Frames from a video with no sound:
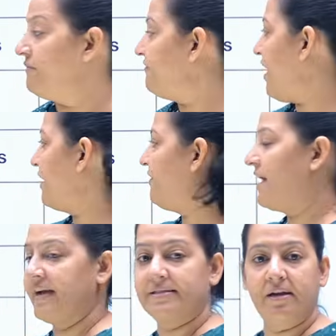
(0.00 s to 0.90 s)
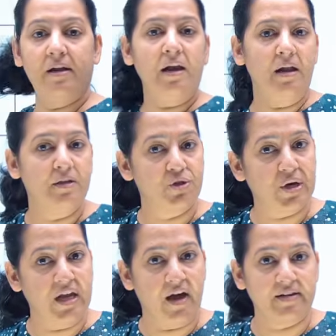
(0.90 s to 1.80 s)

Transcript: 5 are external, 3 are